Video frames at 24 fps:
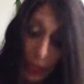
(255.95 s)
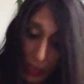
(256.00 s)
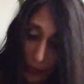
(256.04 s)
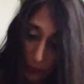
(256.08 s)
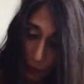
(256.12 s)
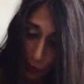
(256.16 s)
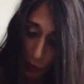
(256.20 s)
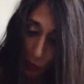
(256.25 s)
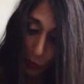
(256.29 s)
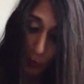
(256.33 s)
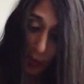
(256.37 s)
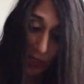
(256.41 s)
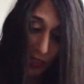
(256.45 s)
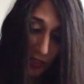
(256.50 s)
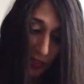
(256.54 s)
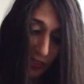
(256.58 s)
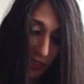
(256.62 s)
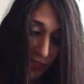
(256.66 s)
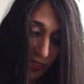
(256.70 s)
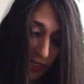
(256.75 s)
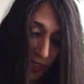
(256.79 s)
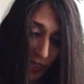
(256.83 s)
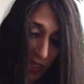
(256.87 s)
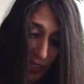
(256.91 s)
even throughout the
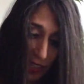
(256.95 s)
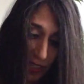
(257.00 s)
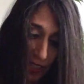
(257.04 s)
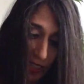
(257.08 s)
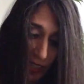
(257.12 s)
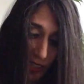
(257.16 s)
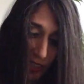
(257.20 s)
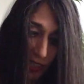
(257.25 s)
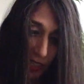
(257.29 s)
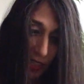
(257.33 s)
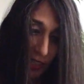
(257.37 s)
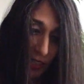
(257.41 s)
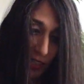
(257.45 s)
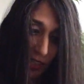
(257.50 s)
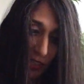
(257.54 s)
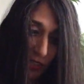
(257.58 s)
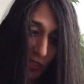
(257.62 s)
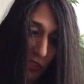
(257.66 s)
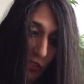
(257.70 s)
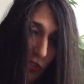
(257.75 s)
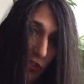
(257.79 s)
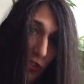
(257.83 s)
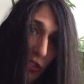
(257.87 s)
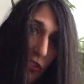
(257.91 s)
day.
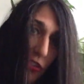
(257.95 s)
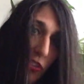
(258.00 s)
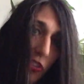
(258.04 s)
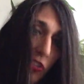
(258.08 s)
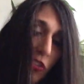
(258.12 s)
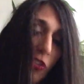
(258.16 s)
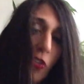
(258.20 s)
The Justice